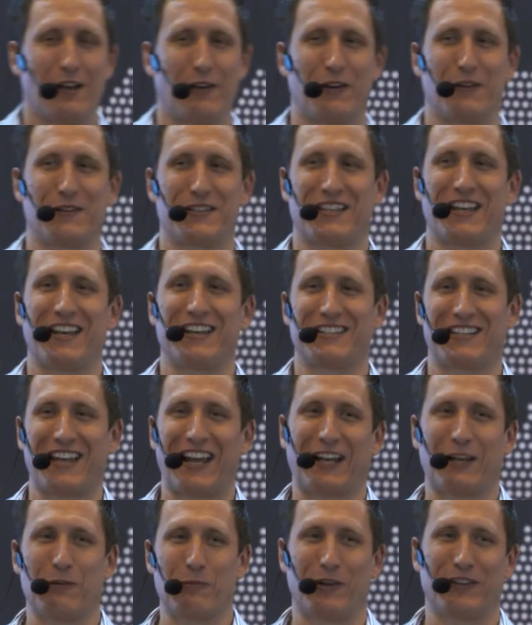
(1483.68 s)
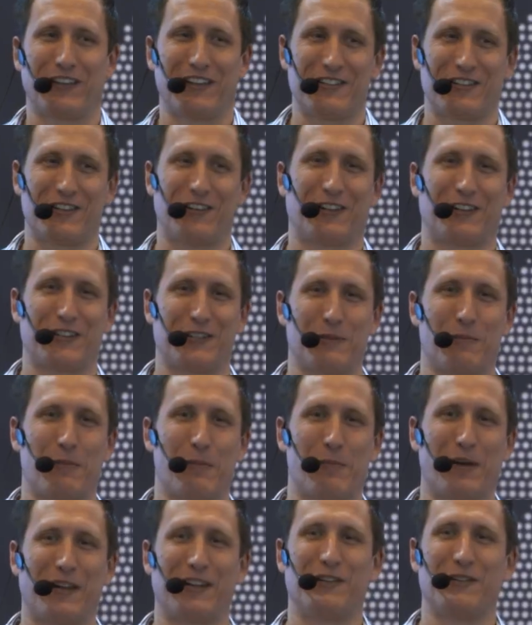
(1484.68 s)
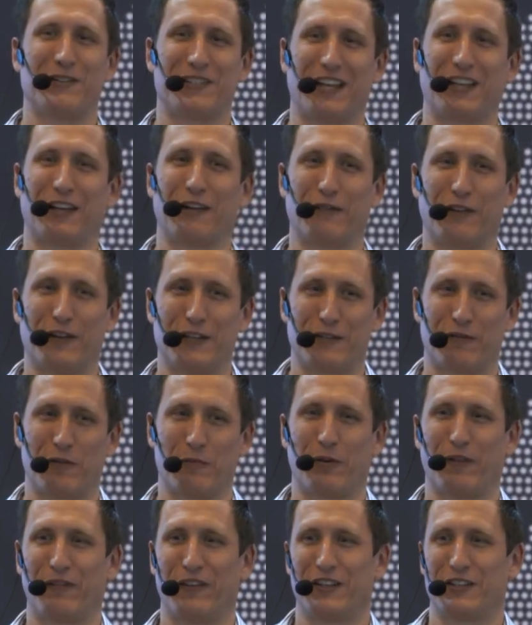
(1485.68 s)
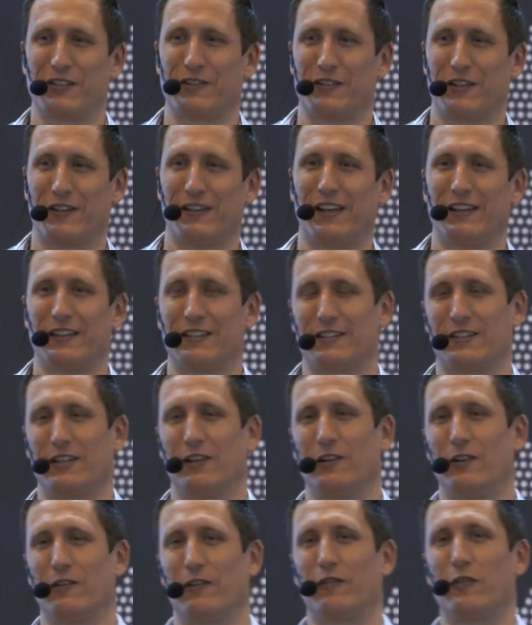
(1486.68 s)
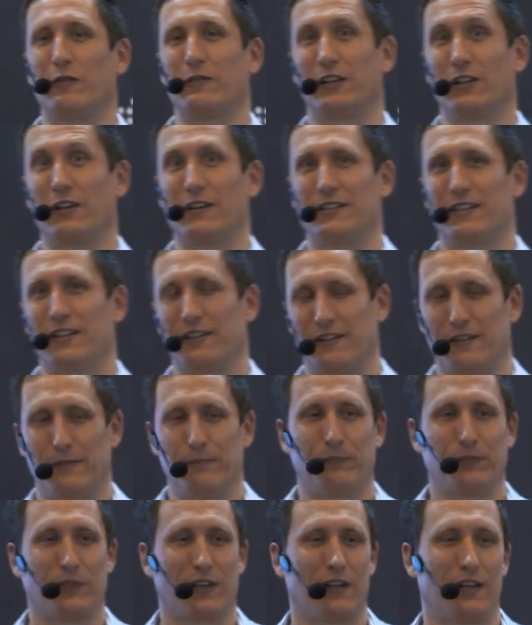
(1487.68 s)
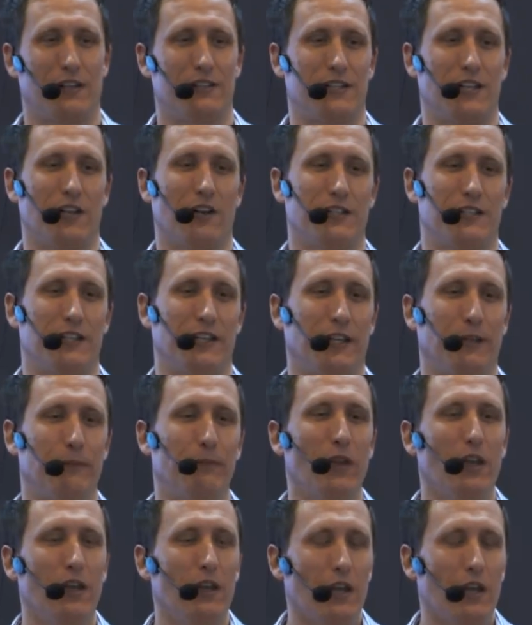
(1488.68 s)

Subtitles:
going to say exactly what those are because it'd be better you take advice from professionals on that. So from the guys at DIT.